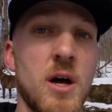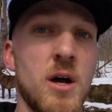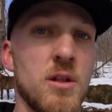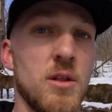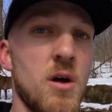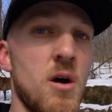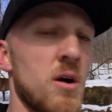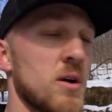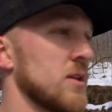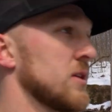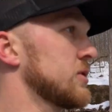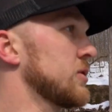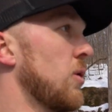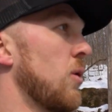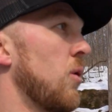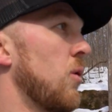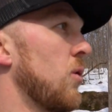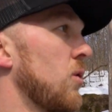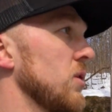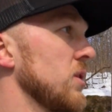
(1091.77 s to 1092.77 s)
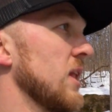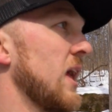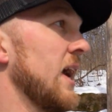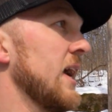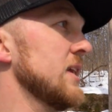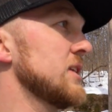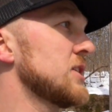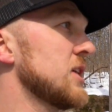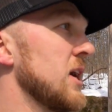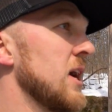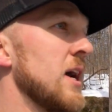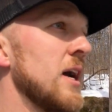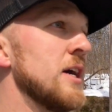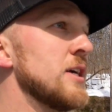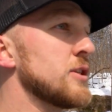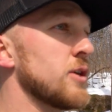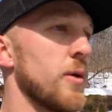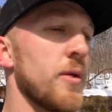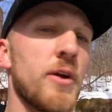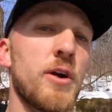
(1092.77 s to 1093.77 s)
along this whole ledge,
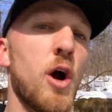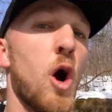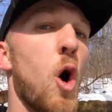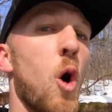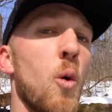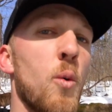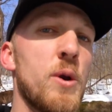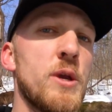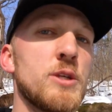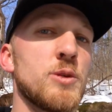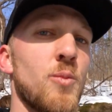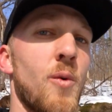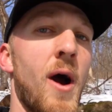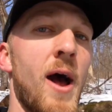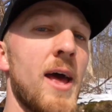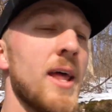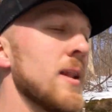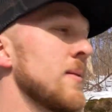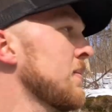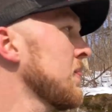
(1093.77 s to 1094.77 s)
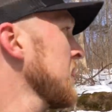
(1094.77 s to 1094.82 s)
so they're always wet.